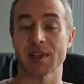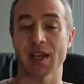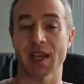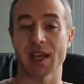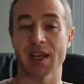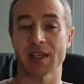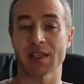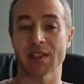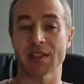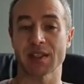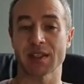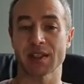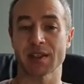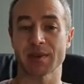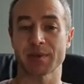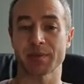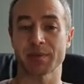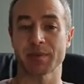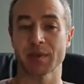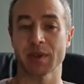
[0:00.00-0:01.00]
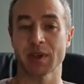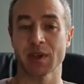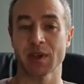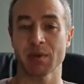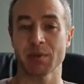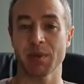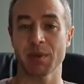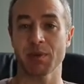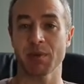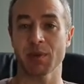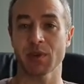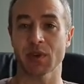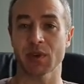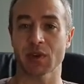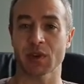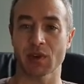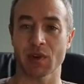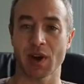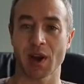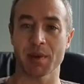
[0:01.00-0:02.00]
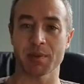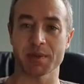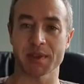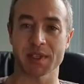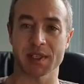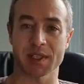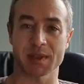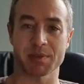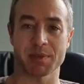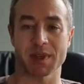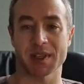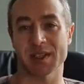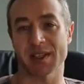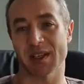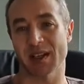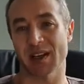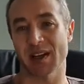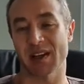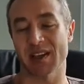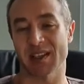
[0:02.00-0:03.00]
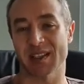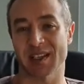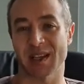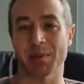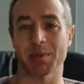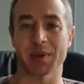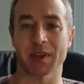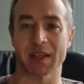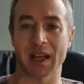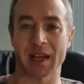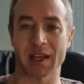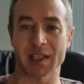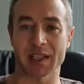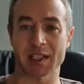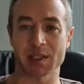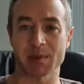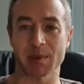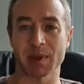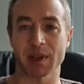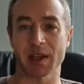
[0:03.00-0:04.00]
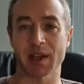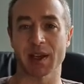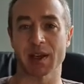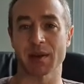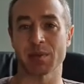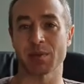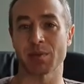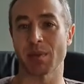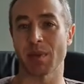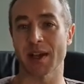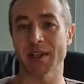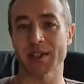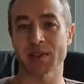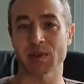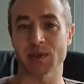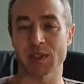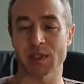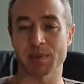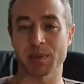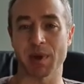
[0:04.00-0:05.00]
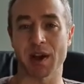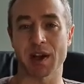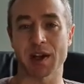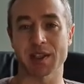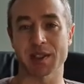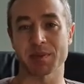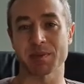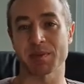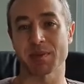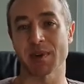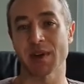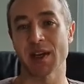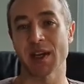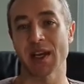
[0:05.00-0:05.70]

and people said cramps is basically something unexplained, muscle spasm,